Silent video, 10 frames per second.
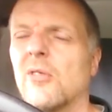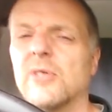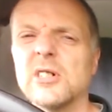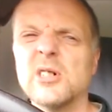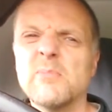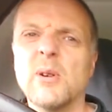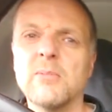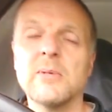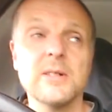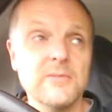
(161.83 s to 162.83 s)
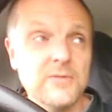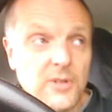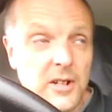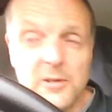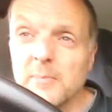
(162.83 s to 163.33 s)
think she probably
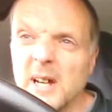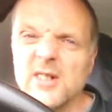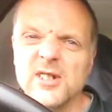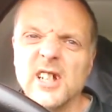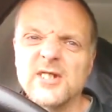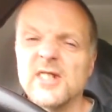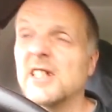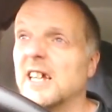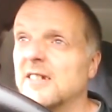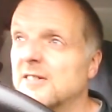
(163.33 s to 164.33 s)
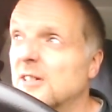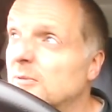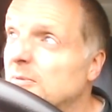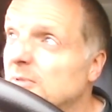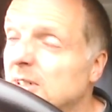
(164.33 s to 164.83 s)
tried her best yesterday, and I
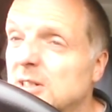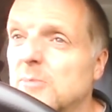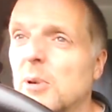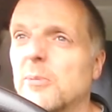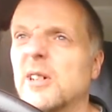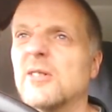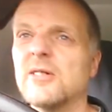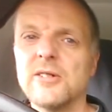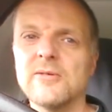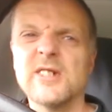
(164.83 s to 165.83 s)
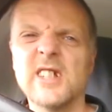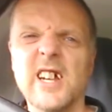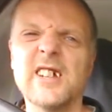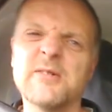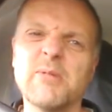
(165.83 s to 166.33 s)
don't, she probably couldn't do
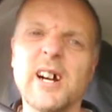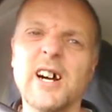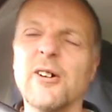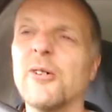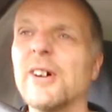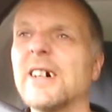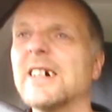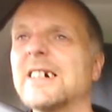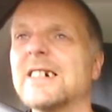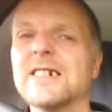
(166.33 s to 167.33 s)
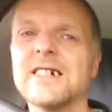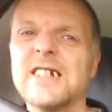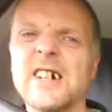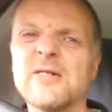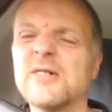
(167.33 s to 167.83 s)
today as well, you
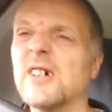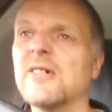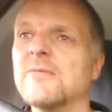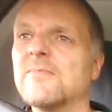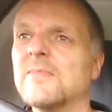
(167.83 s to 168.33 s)
know. So